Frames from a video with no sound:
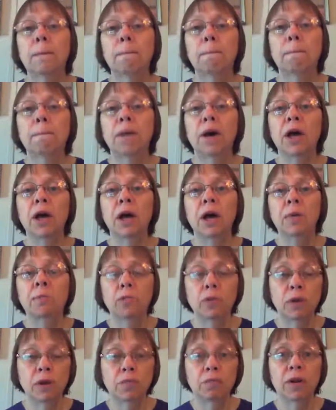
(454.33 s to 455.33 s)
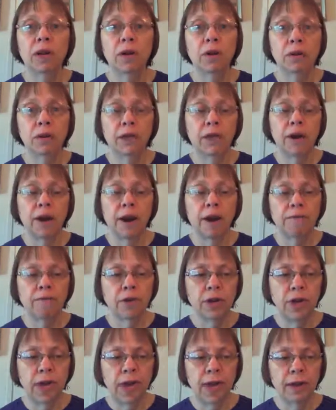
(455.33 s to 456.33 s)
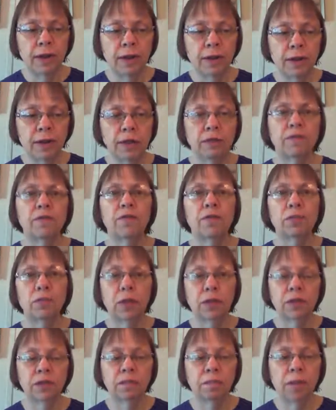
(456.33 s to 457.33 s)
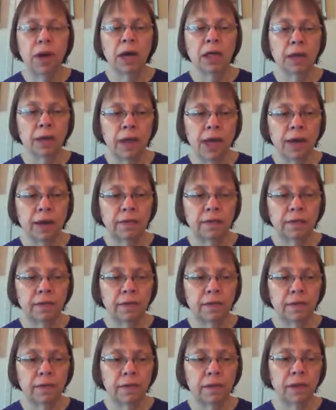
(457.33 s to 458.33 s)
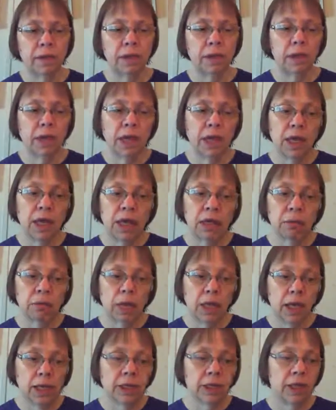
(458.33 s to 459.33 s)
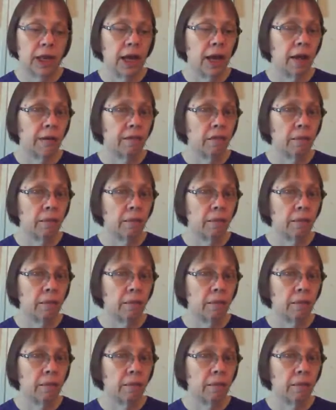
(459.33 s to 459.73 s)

But I'm going to be on here every day for the rest of my life, unless I have a